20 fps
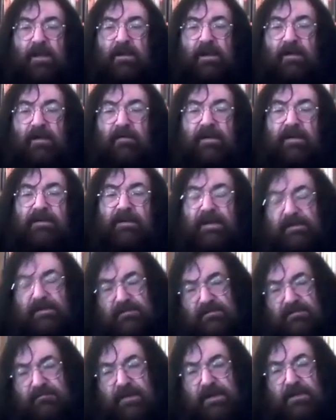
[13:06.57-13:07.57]
Now, I'd
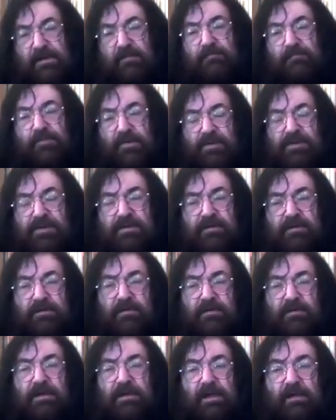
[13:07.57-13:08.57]
like to make a
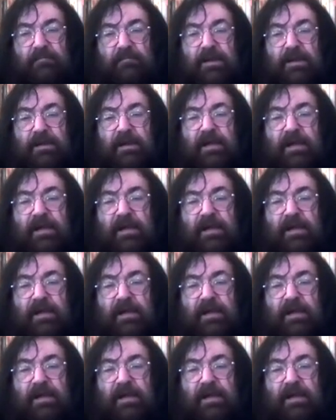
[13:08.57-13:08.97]
personal comment.